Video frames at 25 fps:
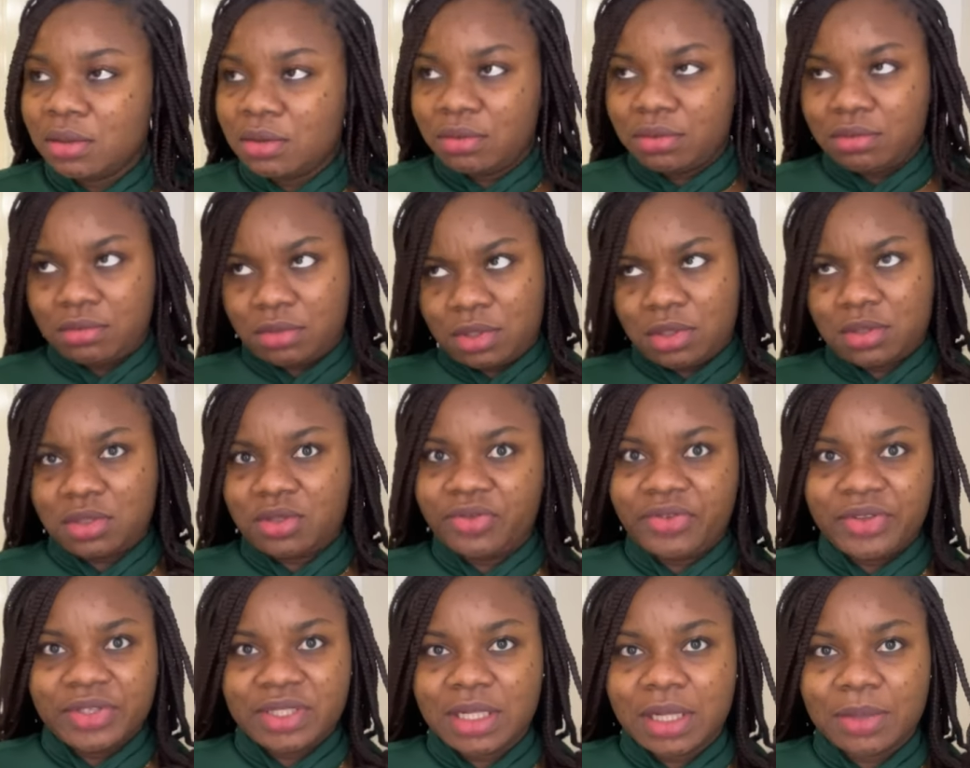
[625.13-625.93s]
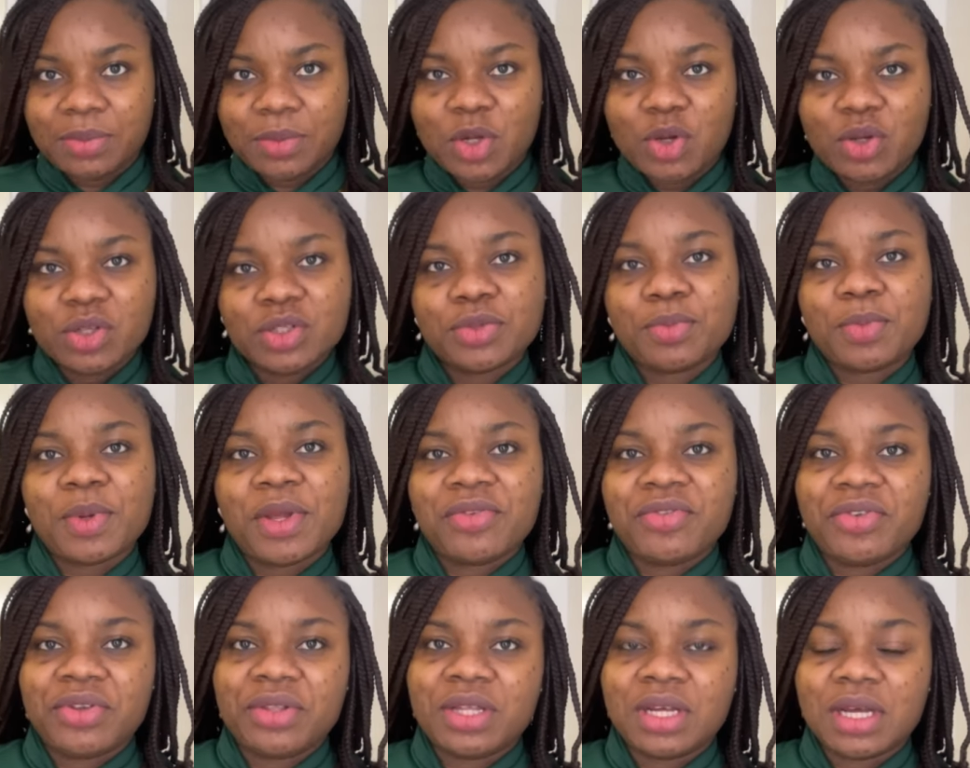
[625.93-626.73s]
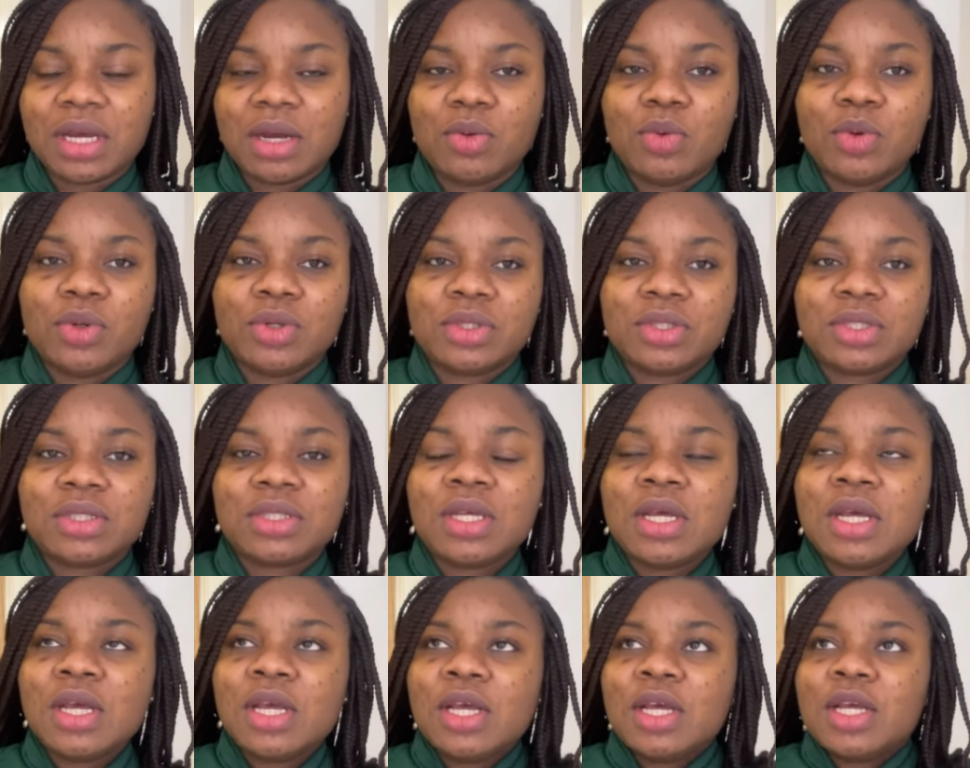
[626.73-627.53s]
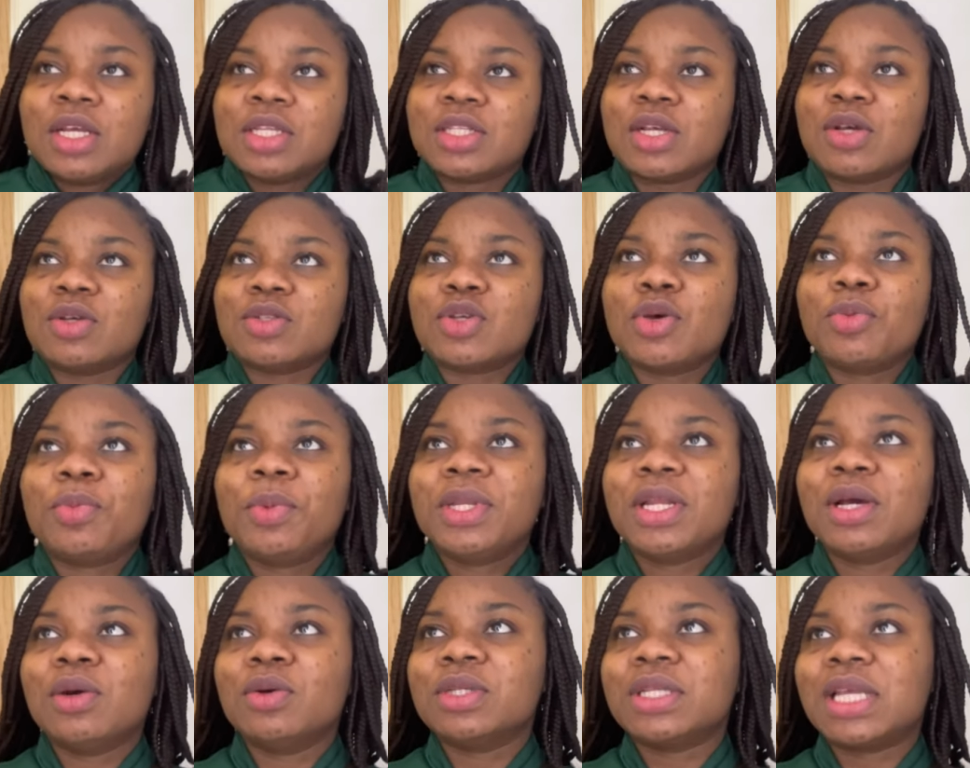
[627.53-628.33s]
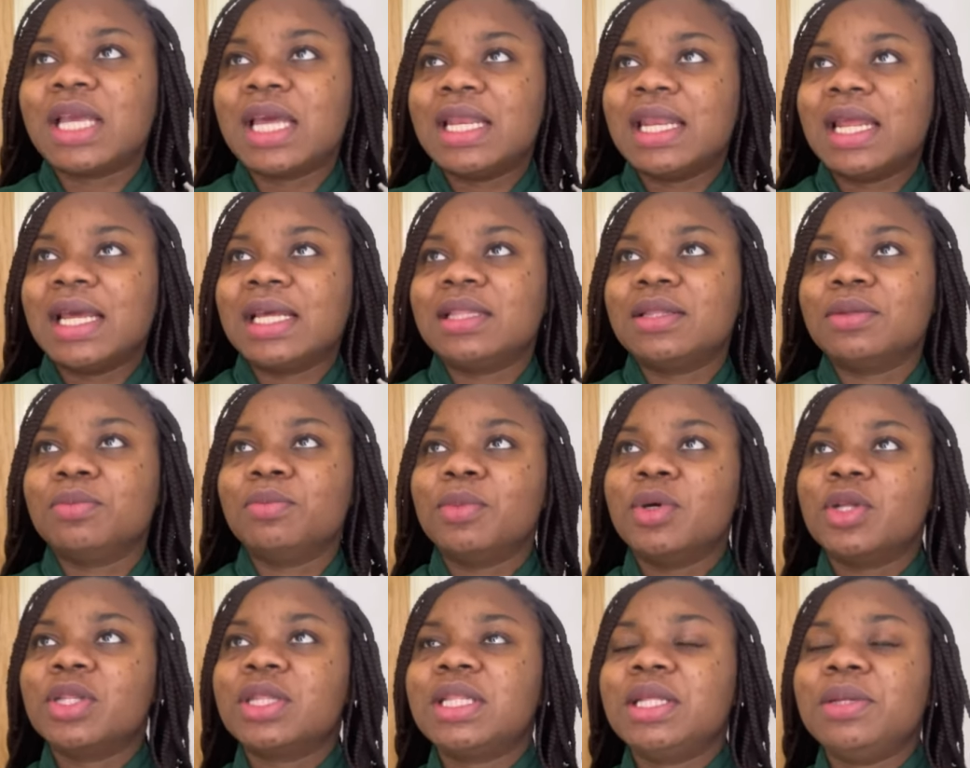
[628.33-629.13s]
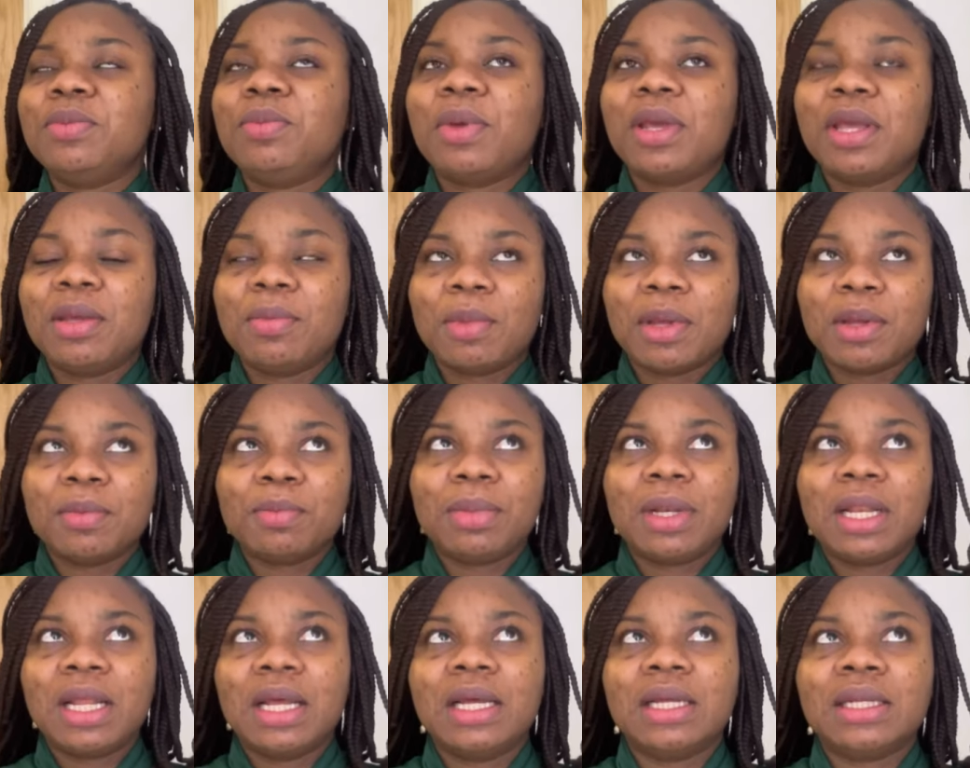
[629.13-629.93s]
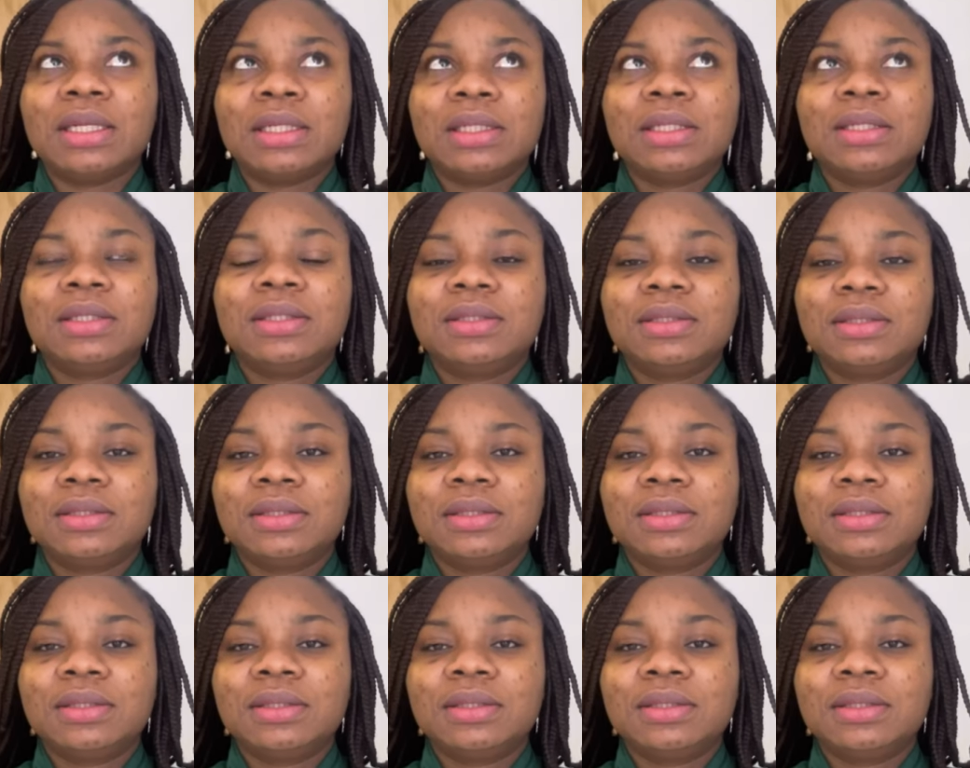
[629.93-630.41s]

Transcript: Because obviously I'm not going to pay everything at once. So I was hoping I would get like the monthly payment plan.